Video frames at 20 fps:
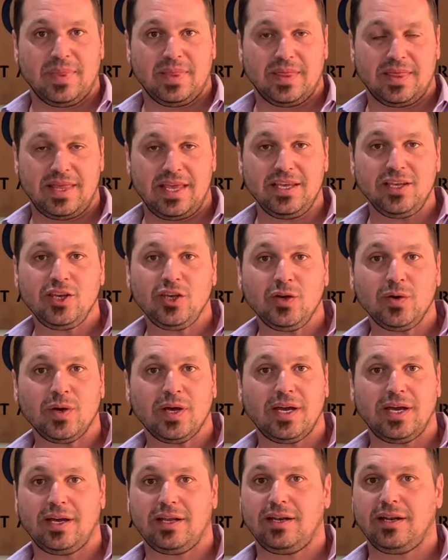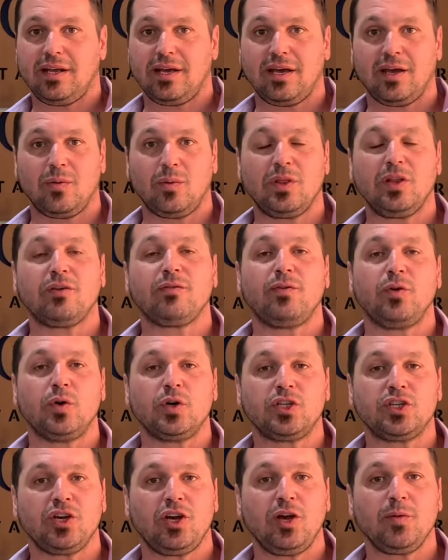Thank you, and we look forward
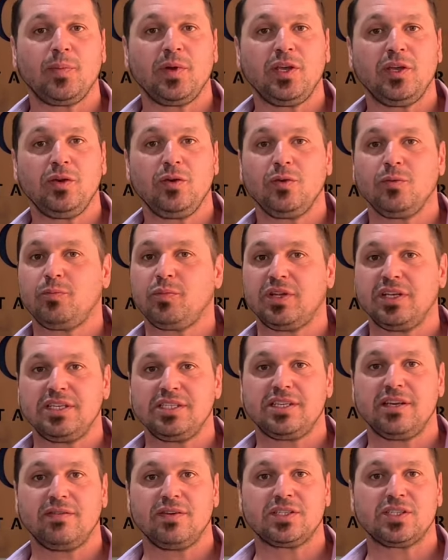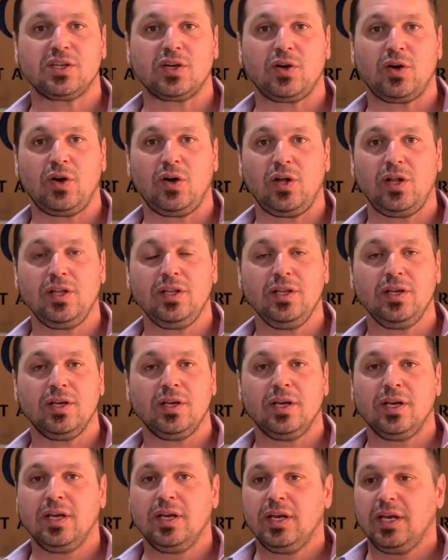to helping you. Please give us a call,
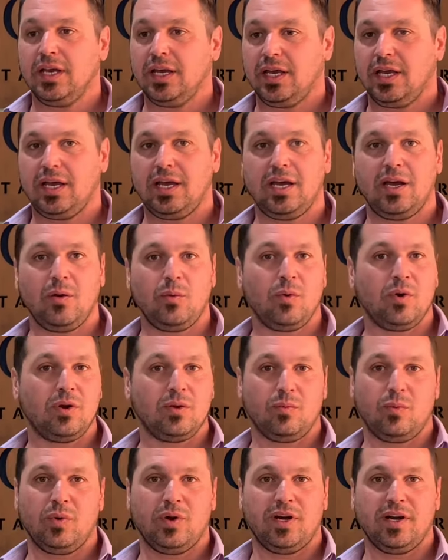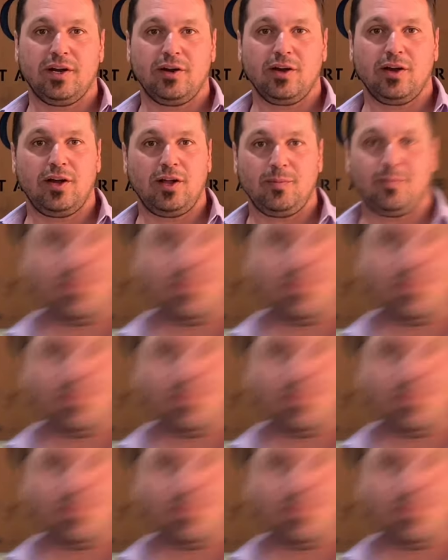and we're here to help.